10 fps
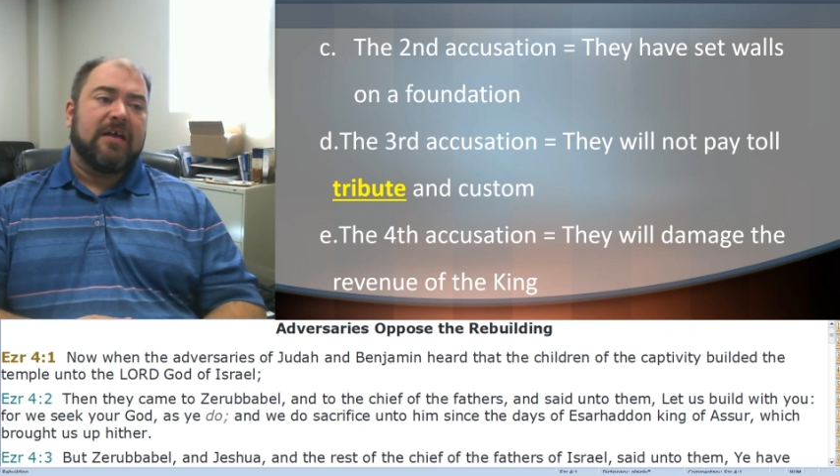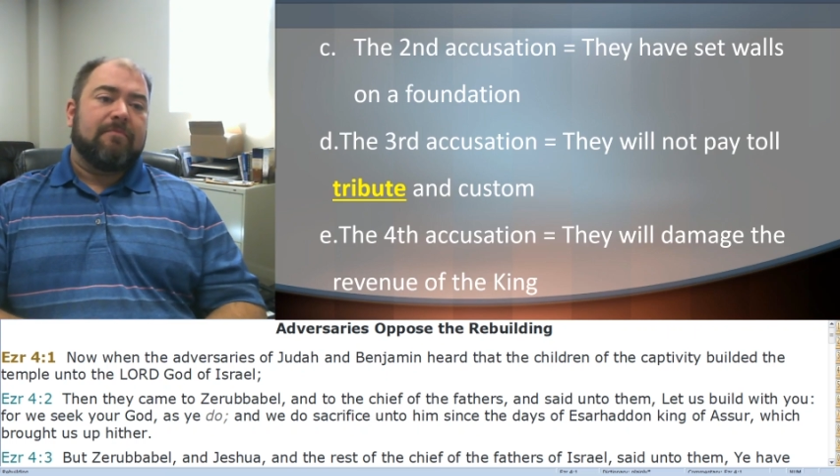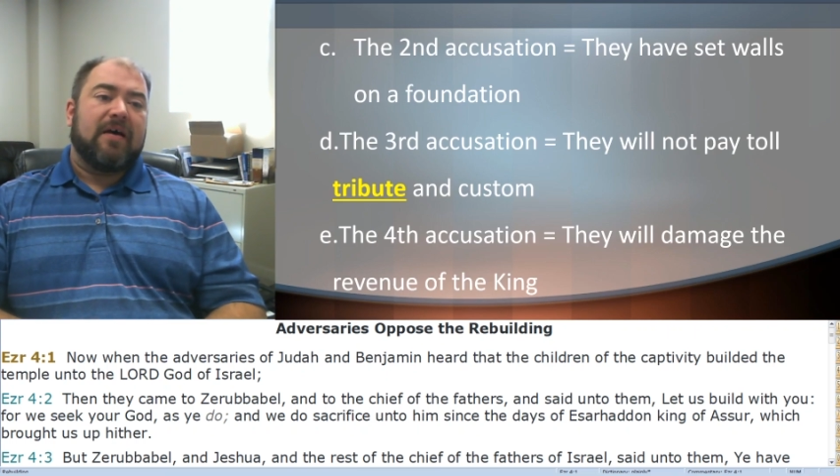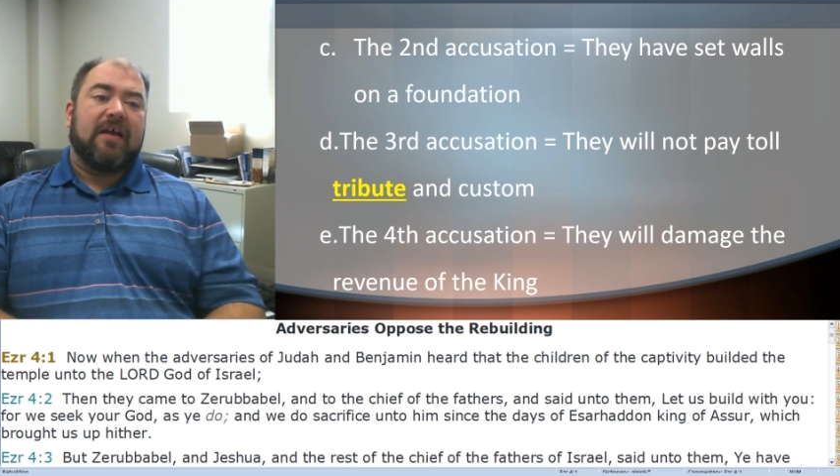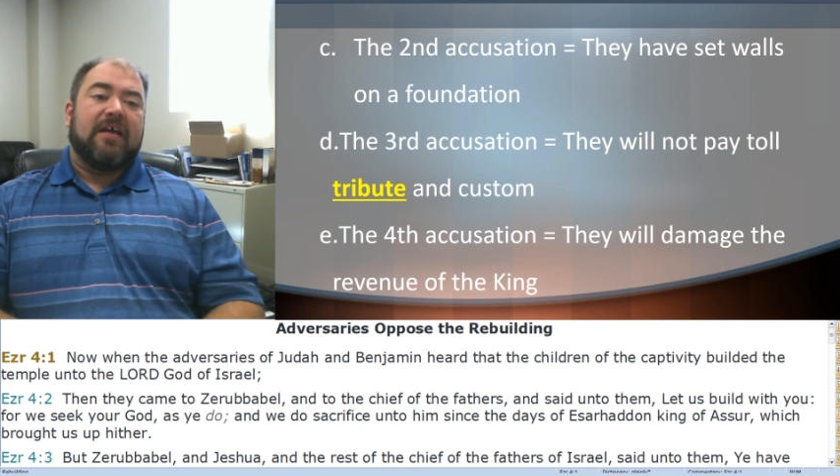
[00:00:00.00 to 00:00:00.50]

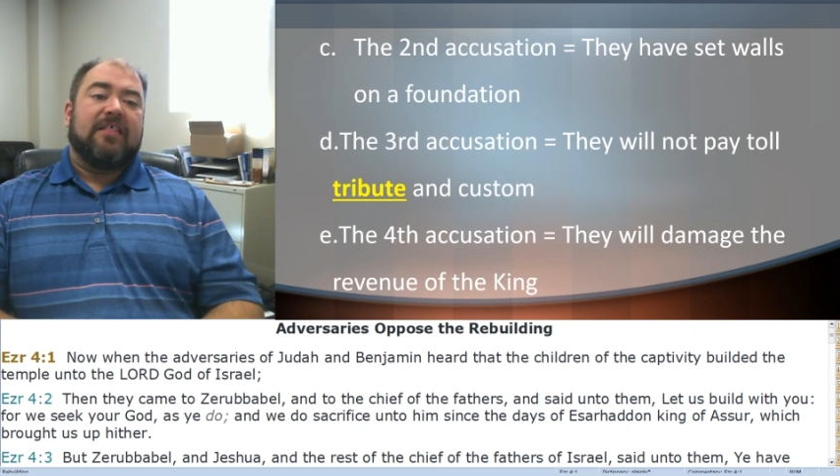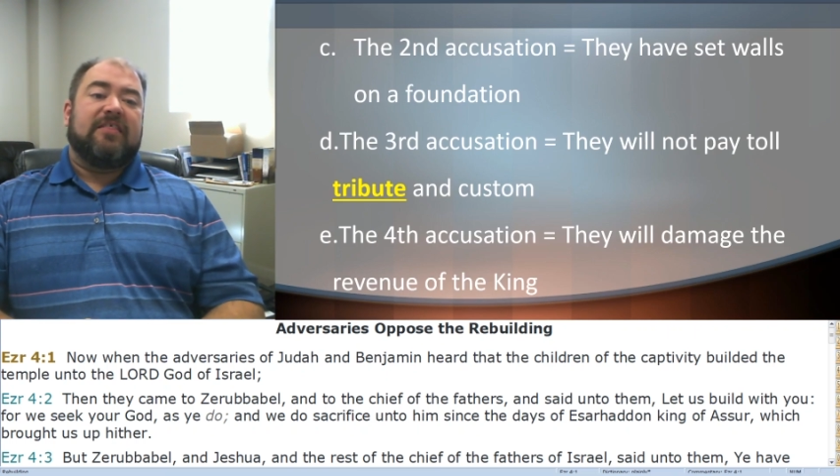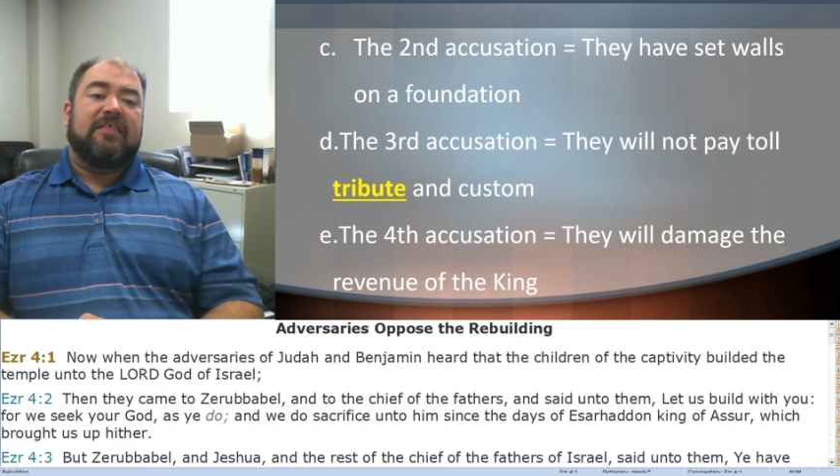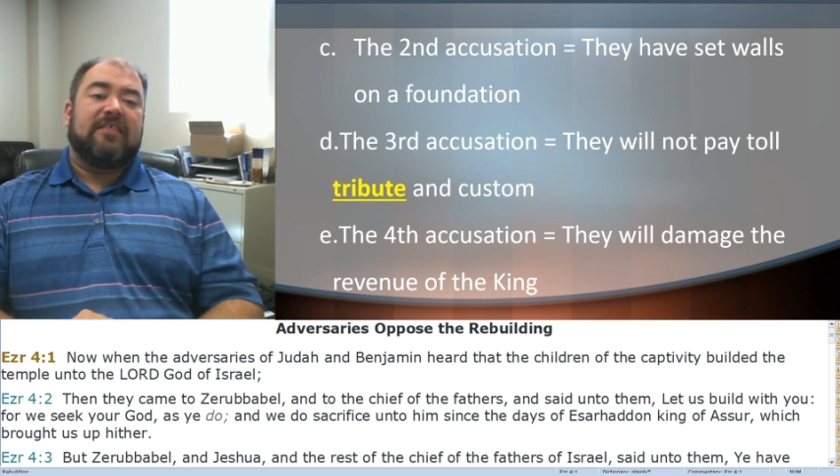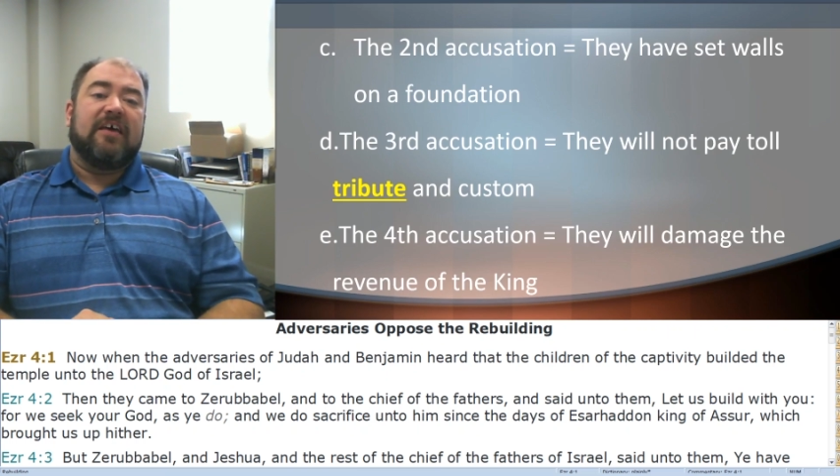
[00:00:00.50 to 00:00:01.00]
but
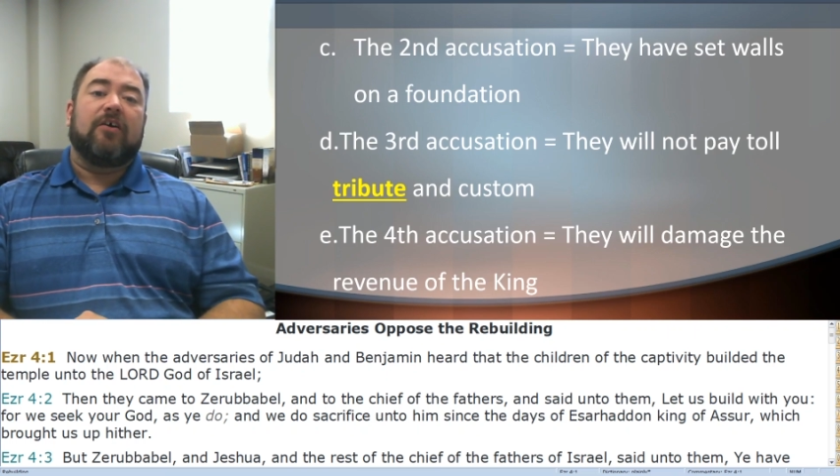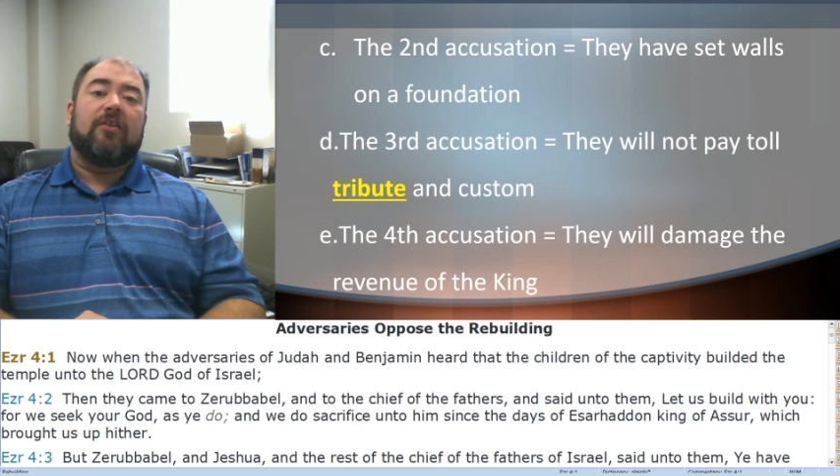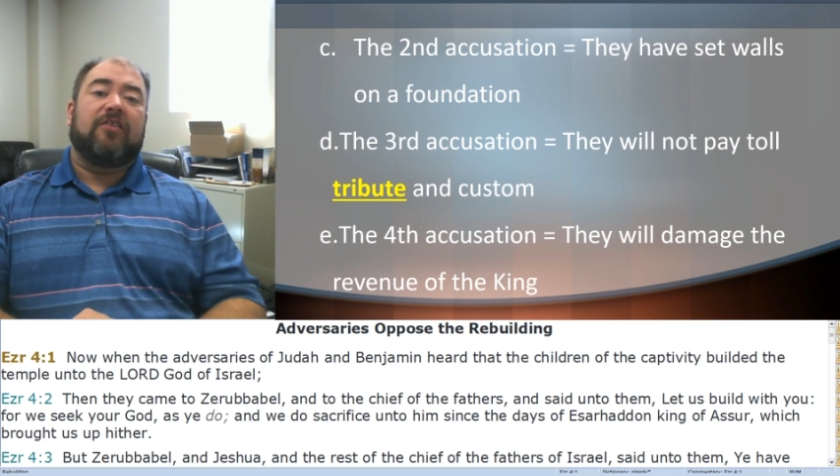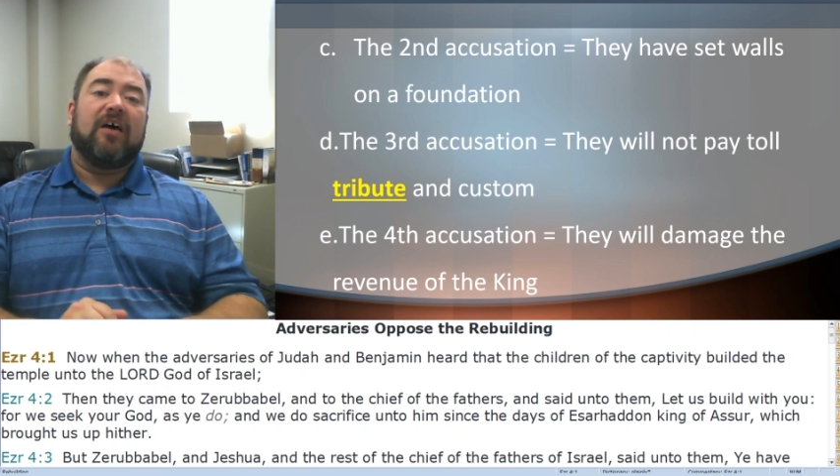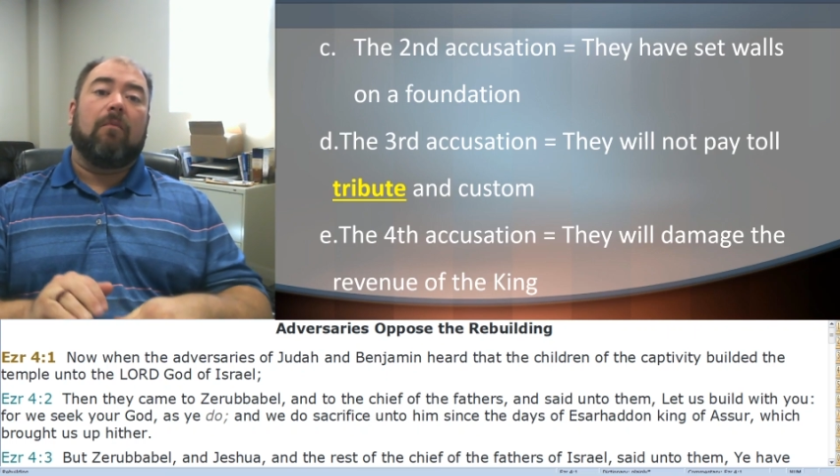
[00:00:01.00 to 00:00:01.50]

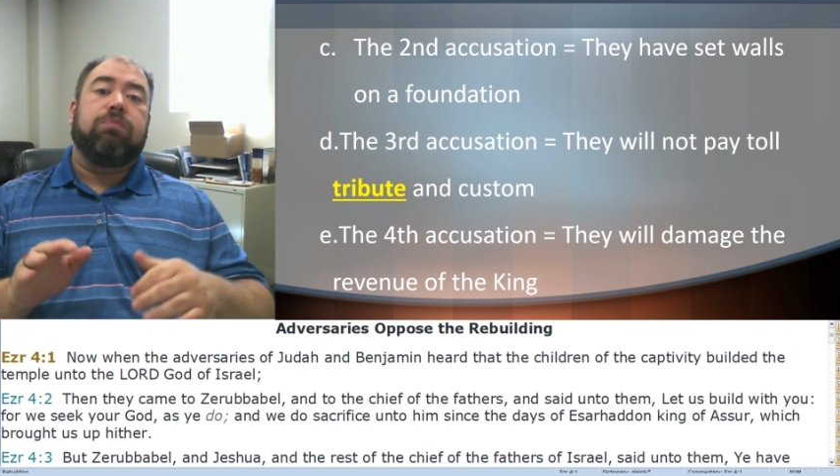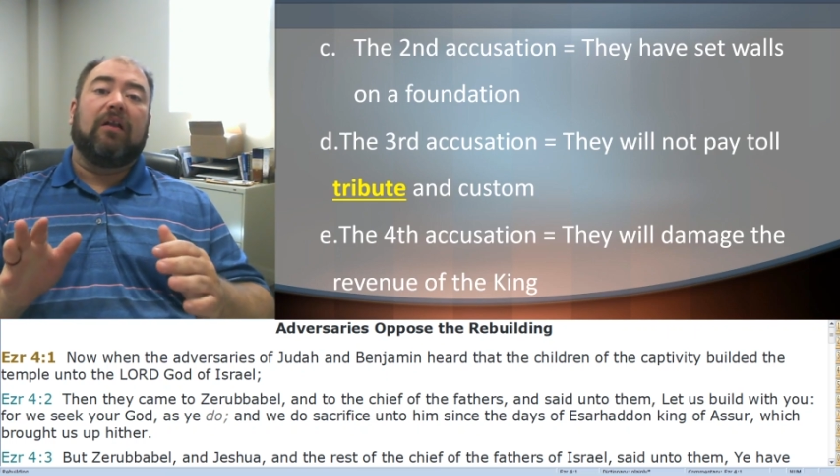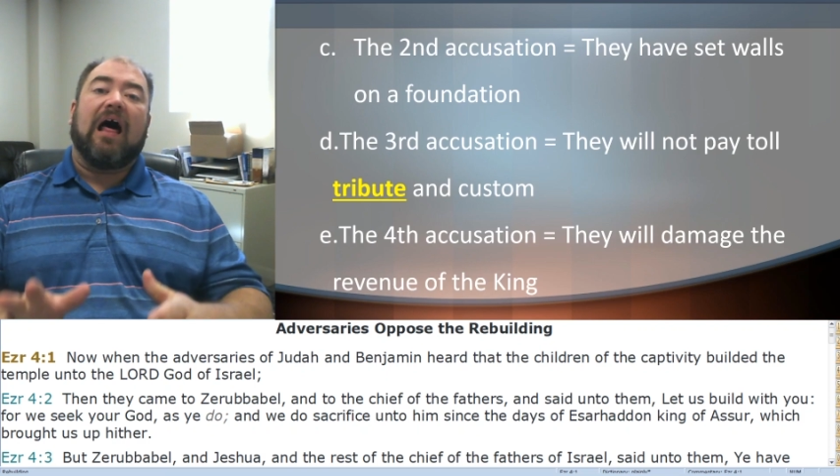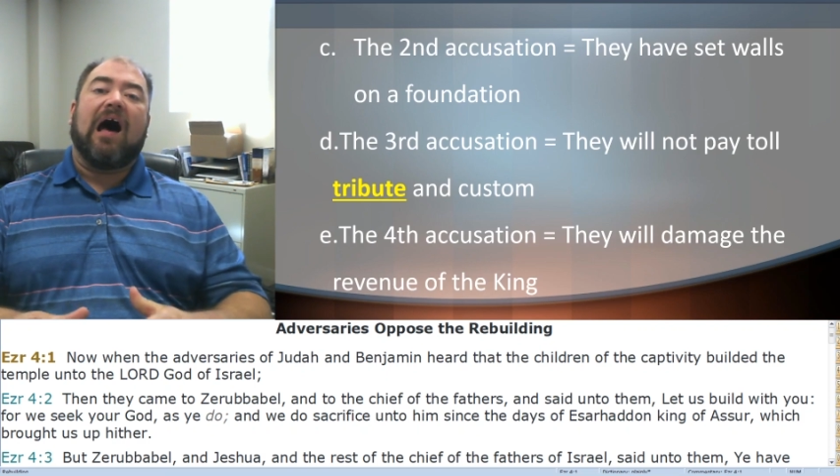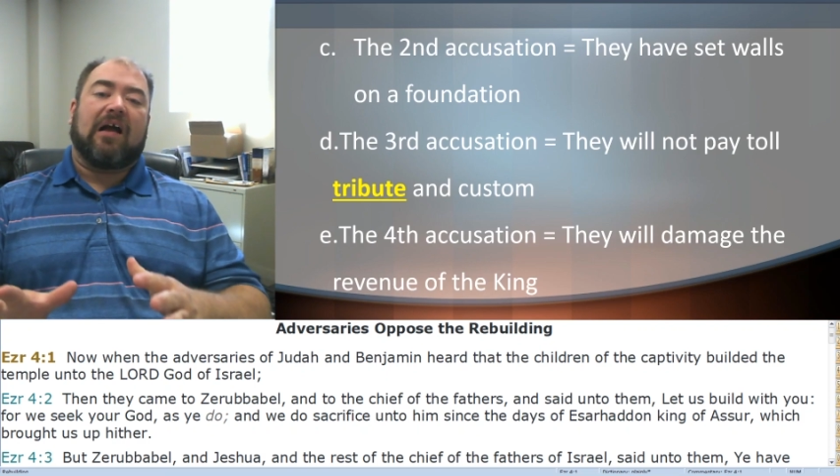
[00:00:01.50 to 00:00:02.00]
they'll
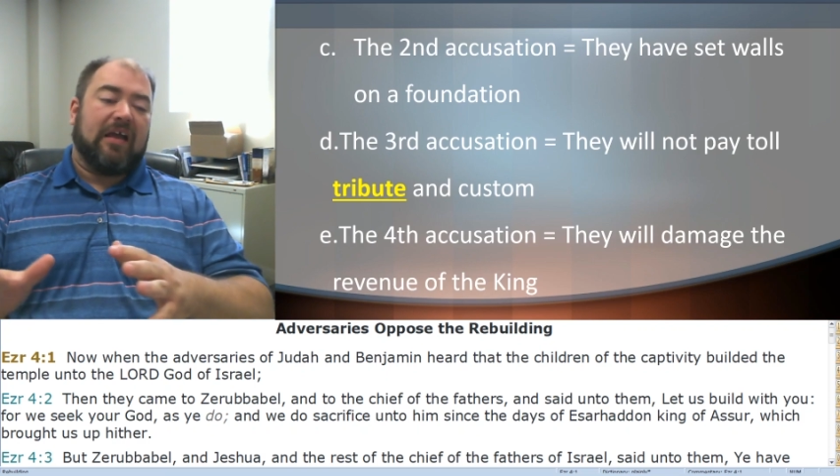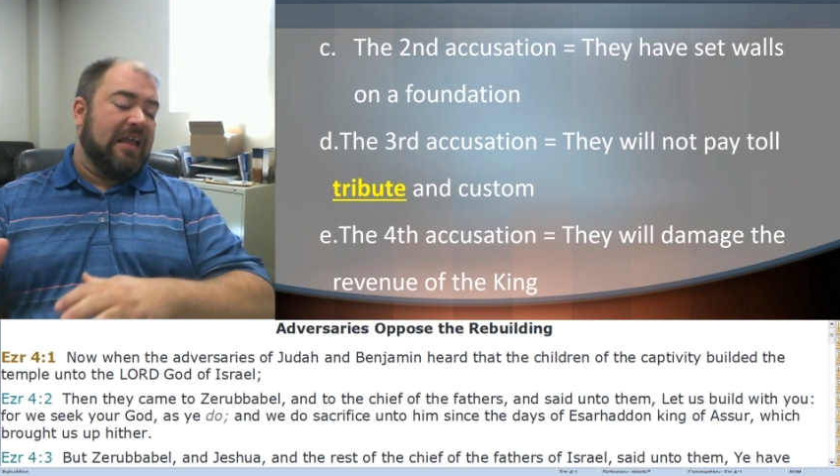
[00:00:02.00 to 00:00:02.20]
block